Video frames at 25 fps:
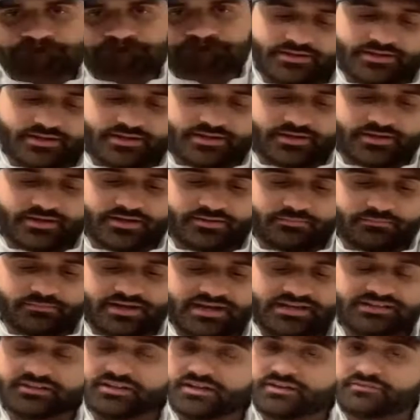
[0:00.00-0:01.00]
I
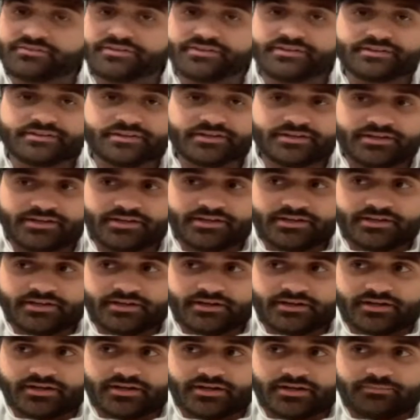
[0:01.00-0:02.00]
love it.
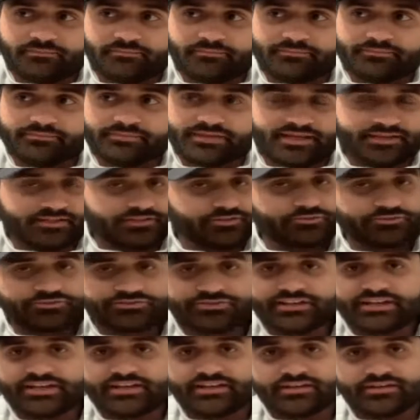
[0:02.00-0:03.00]
Like you
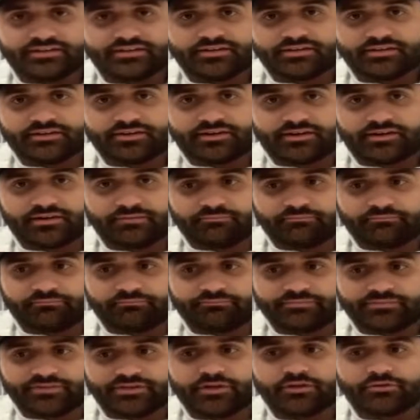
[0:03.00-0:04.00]
said,
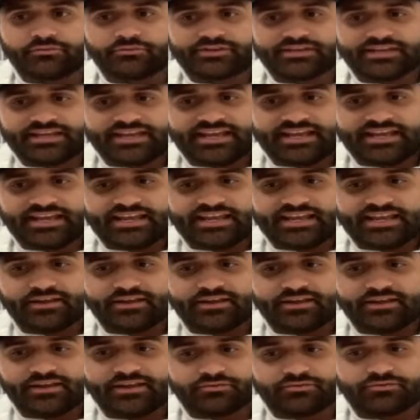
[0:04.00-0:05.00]
K
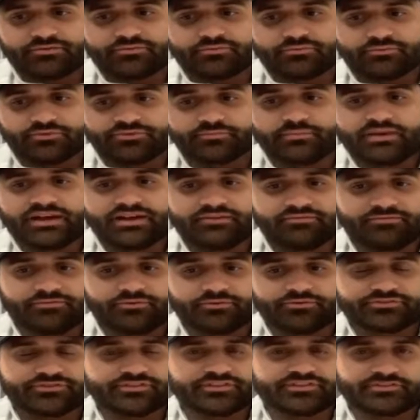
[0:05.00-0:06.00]
was my
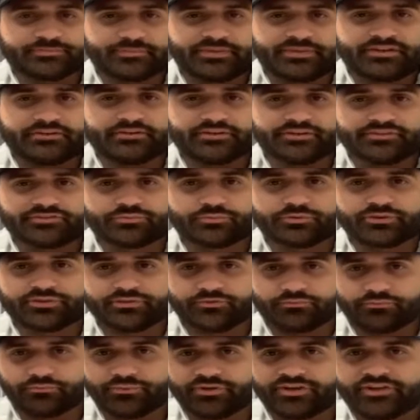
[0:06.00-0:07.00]
first experience with
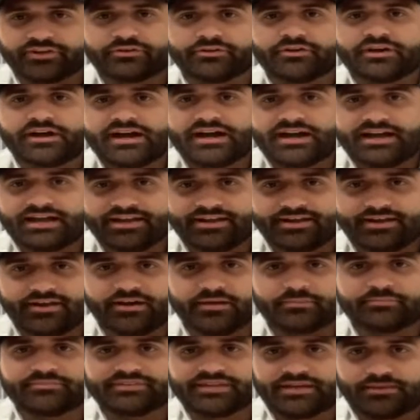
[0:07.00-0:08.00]
a real high
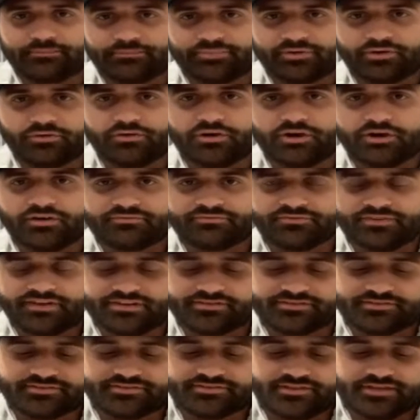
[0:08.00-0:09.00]
up-tempo
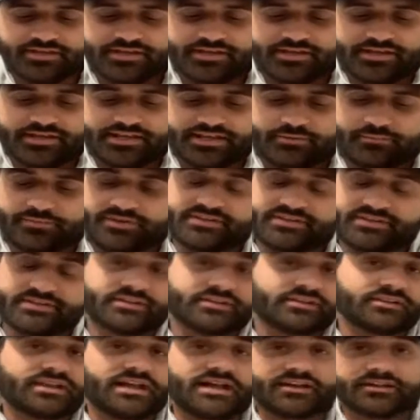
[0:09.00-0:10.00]
offense, and we did a
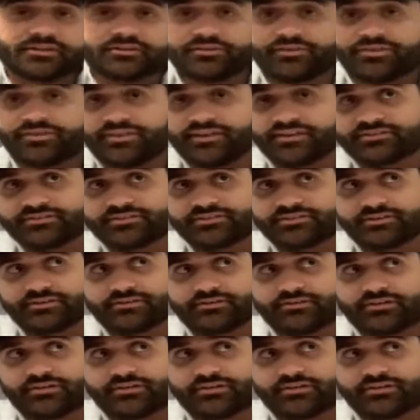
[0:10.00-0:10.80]
lot of good things there.